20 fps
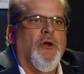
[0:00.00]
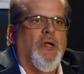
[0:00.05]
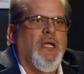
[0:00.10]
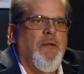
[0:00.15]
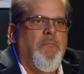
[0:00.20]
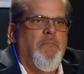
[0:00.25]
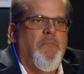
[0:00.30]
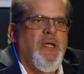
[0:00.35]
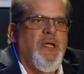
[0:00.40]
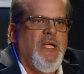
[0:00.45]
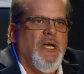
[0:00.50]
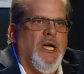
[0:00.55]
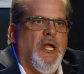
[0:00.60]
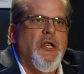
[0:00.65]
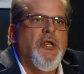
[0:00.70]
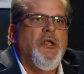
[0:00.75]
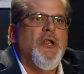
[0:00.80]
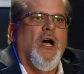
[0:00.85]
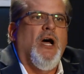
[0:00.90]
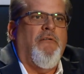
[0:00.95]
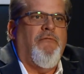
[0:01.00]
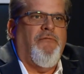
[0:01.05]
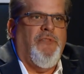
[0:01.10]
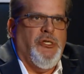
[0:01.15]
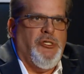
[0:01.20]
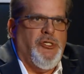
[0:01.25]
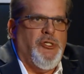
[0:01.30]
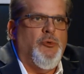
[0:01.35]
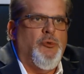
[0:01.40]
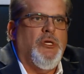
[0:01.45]
can be enough
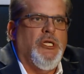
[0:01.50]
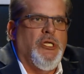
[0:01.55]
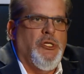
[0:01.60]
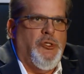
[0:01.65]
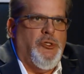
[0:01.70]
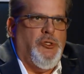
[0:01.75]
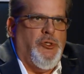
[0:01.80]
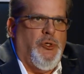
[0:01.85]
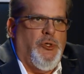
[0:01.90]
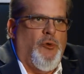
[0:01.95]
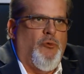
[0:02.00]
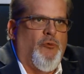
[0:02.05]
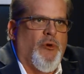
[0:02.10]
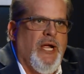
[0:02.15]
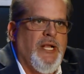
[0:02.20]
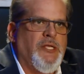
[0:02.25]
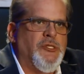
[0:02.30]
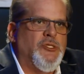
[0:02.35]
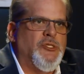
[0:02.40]
that you can do, right?